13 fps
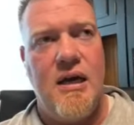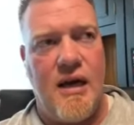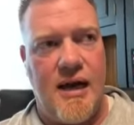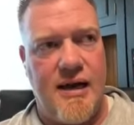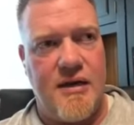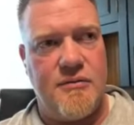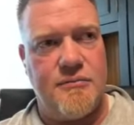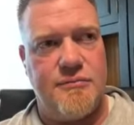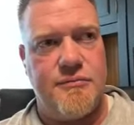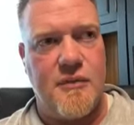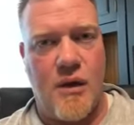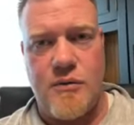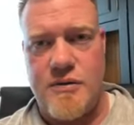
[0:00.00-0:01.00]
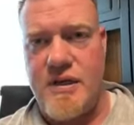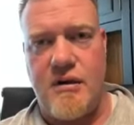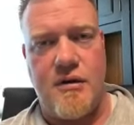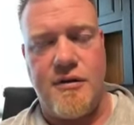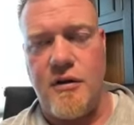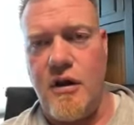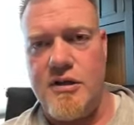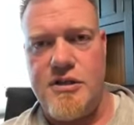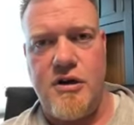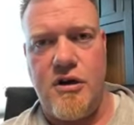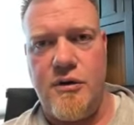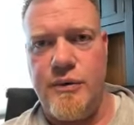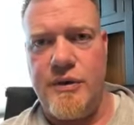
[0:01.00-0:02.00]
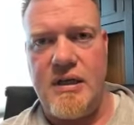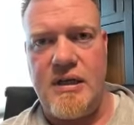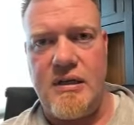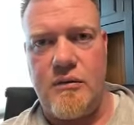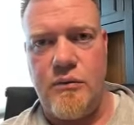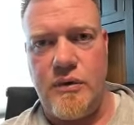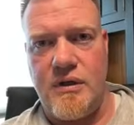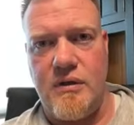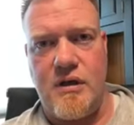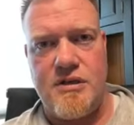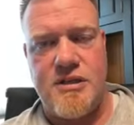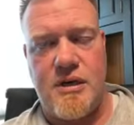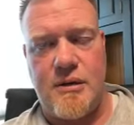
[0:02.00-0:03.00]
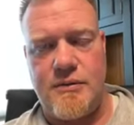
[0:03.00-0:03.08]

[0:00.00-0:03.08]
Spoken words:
I was there on the launch call when he launched it.